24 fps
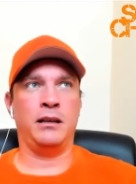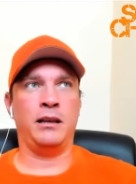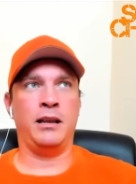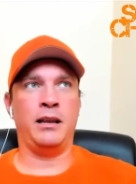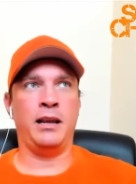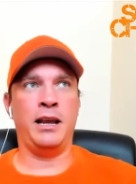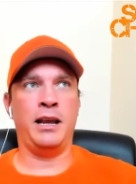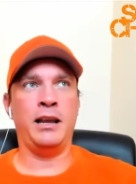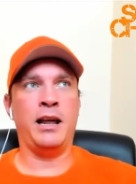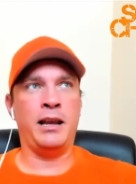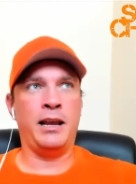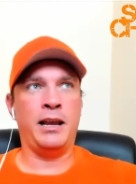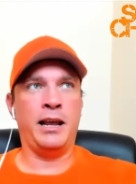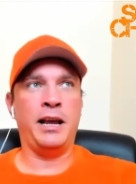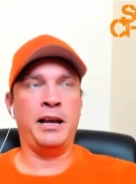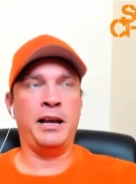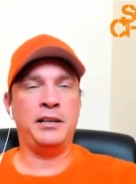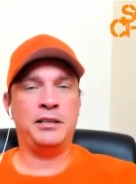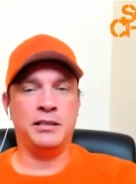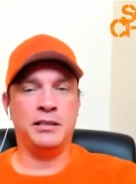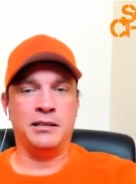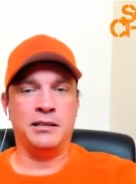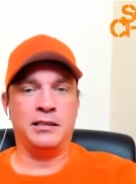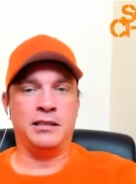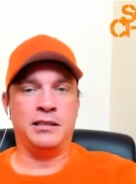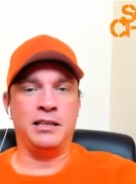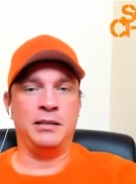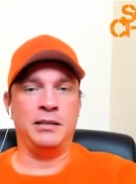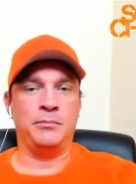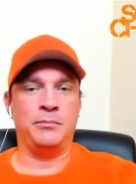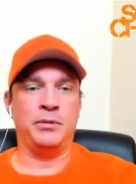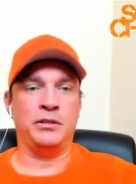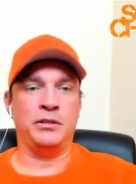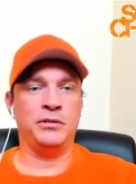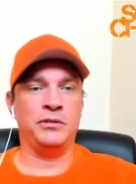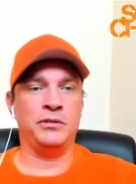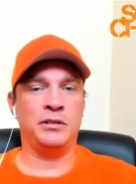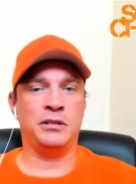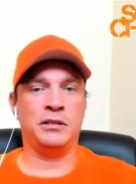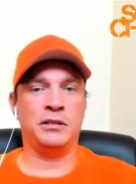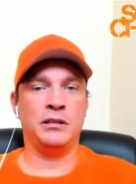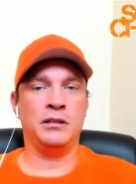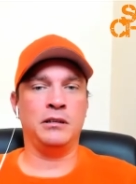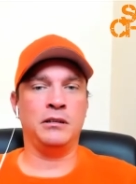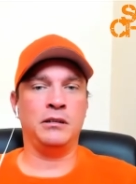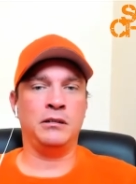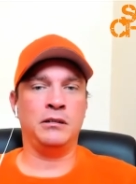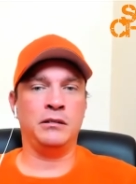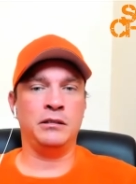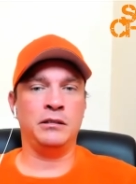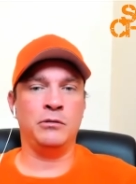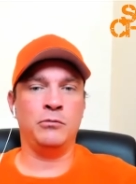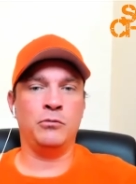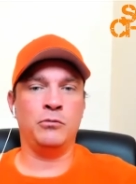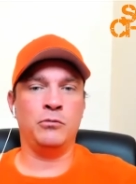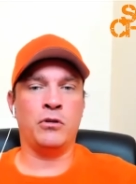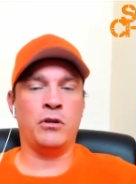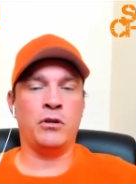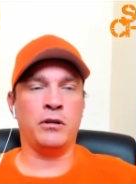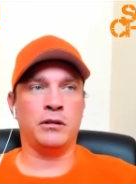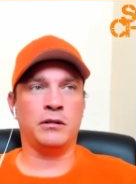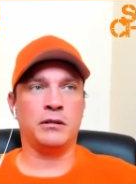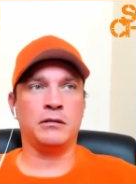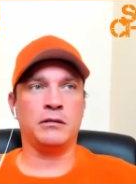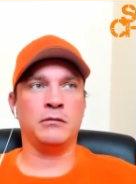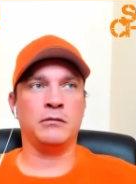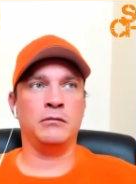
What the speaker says: in an agency, but you work